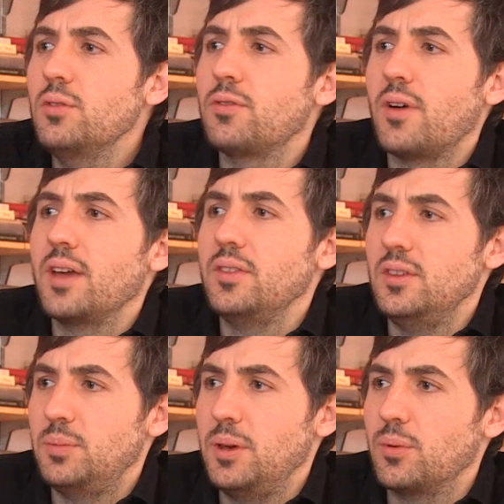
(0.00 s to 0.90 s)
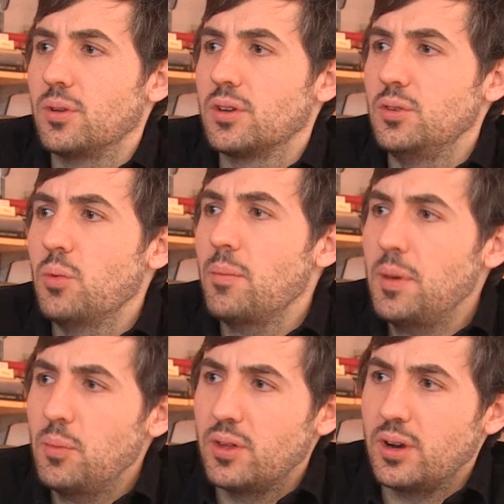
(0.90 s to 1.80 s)
find these people? Because you want
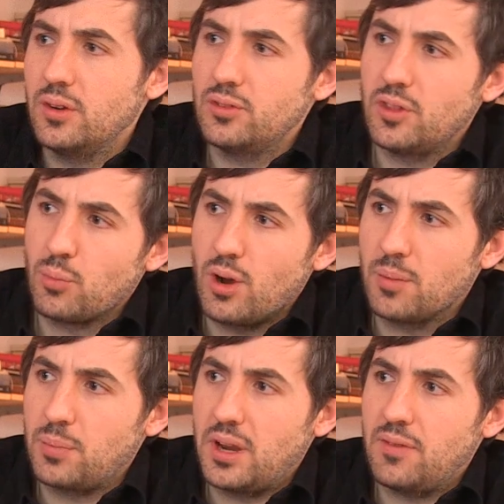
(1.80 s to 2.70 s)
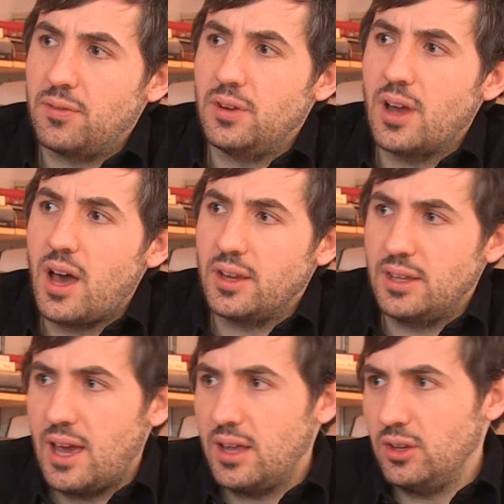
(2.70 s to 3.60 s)
people that are interested in the product but have not
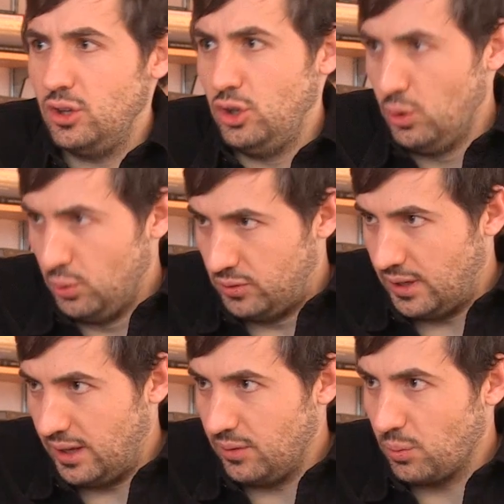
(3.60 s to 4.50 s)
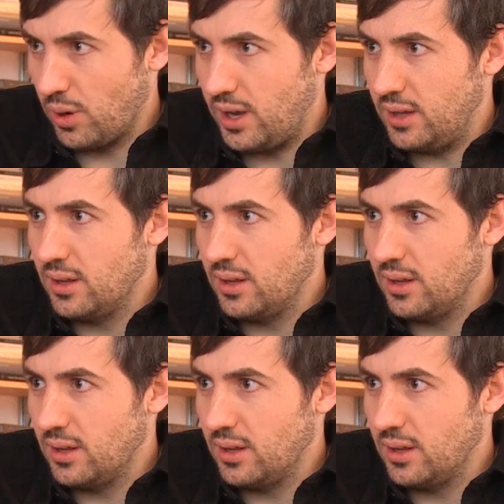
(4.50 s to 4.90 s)
yet used it, right?